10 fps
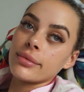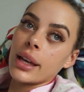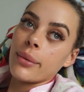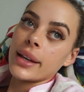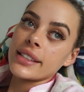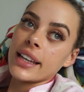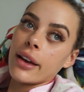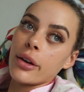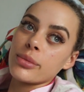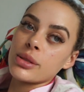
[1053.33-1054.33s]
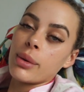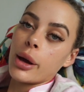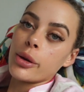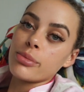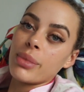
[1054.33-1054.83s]
Can't wait to get home to
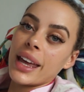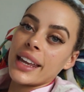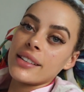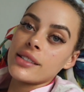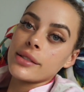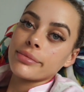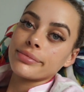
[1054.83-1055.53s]
my own bed